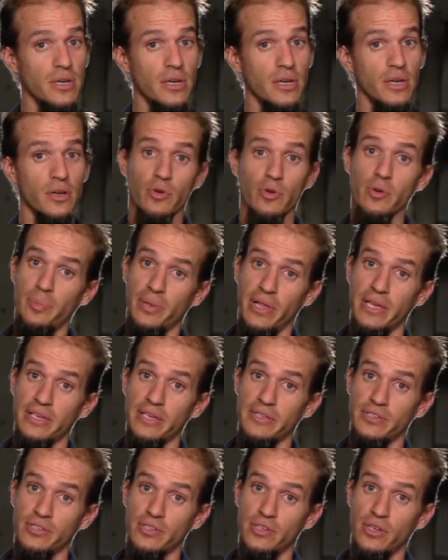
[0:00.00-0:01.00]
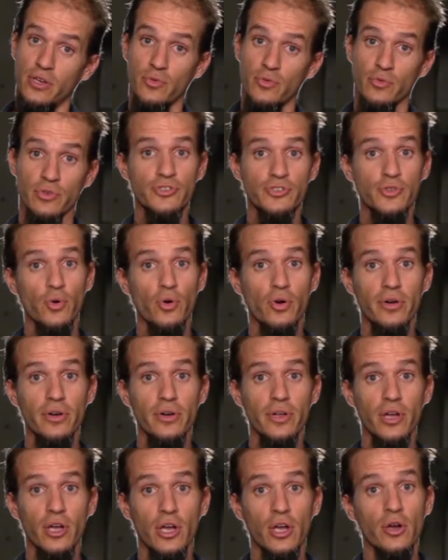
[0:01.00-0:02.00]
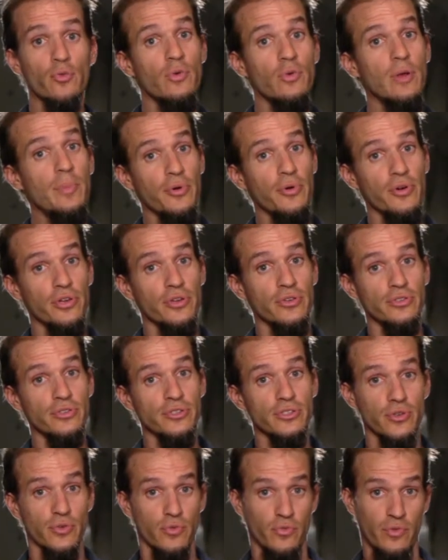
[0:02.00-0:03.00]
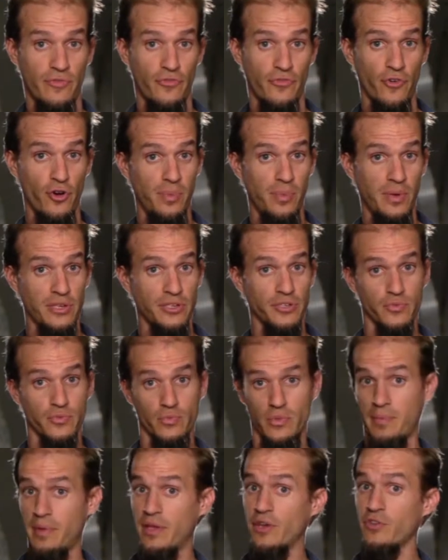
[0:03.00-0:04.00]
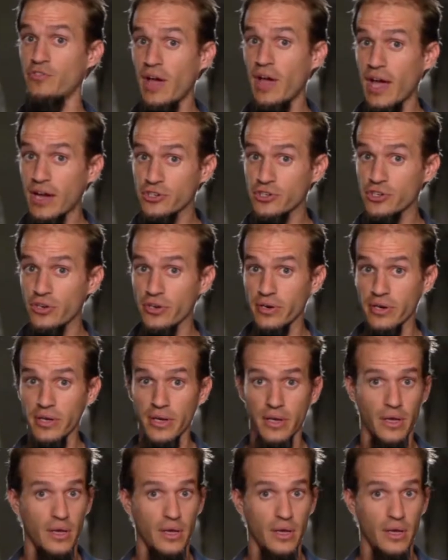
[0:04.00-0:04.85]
replaced, restored, reproduced, refurbished, remanufactured,